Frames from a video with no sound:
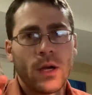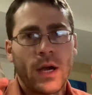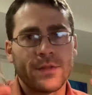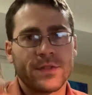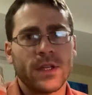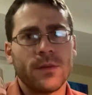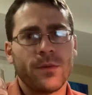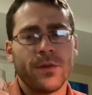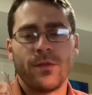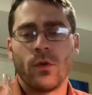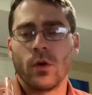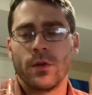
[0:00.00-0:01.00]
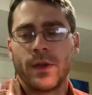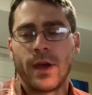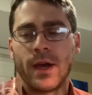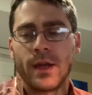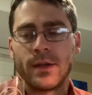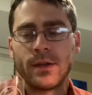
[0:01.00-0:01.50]
said before
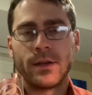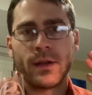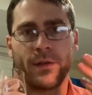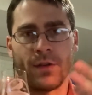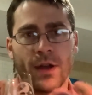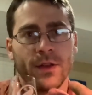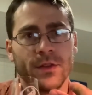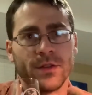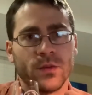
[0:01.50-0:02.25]
that I've had this